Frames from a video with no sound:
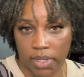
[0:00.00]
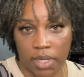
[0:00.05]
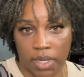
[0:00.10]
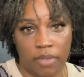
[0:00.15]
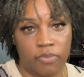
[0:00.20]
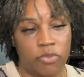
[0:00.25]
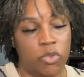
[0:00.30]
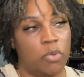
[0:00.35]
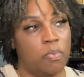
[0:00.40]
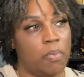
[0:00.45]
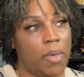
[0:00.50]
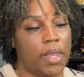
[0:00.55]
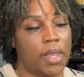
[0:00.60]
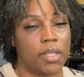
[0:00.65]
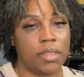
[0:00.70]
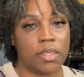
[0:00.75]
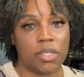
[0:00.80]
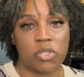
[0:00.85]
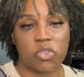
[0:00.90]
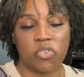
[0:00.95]
and if you made
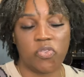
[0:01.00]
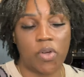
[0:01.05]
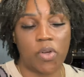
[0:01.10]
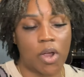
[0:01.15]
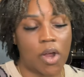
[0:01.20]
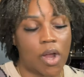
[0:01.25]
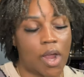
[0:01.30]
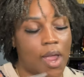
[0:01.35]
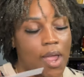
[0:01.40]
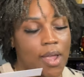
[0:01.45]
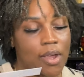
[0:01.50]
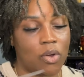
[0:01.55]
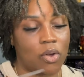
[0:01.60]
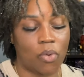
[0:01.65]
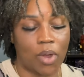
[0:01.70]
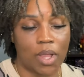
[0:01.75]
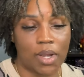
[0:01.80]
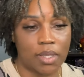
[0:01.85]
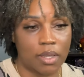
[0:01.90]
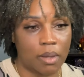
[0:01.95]
it this far, I
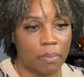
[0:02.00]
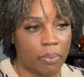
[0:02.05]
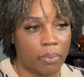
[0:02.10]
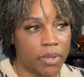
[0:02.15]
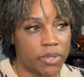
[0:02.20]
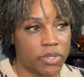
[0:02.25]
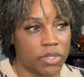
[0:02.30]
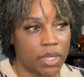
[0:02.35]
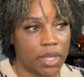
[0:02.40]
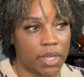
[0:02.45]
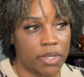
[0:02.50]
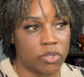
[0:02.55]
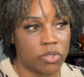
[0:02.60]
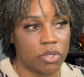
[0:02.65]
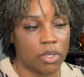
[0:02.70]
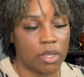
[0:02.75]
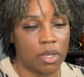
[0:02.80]
greatly appreciate